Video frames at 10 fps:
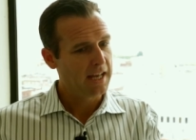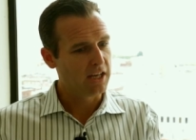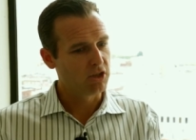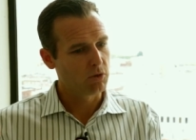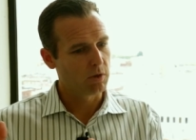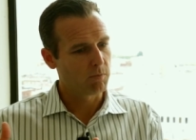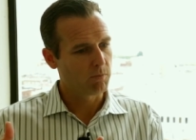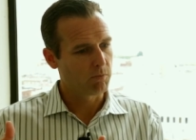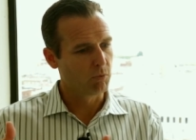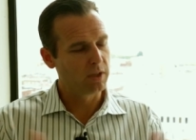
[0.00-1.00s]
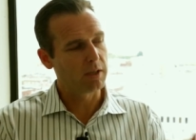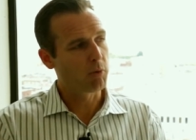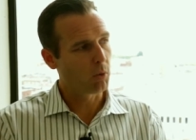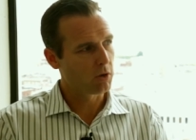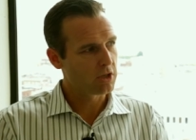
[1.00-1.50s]
and do a really
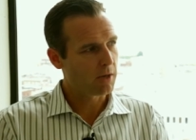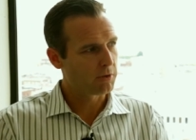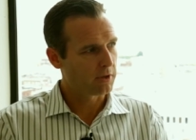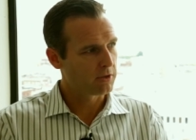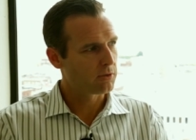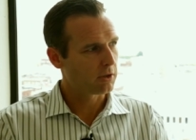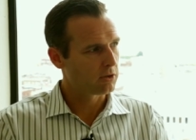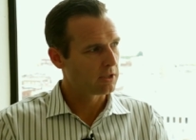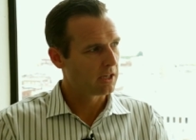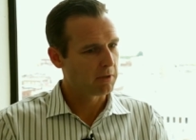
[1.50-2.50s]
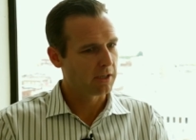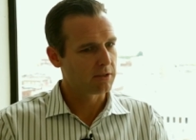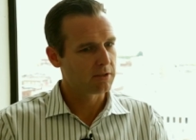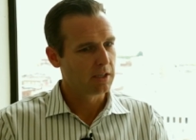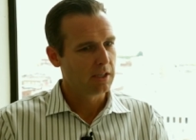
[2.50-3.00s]
poor job with unstructured data
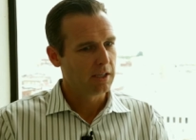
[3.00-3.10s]
because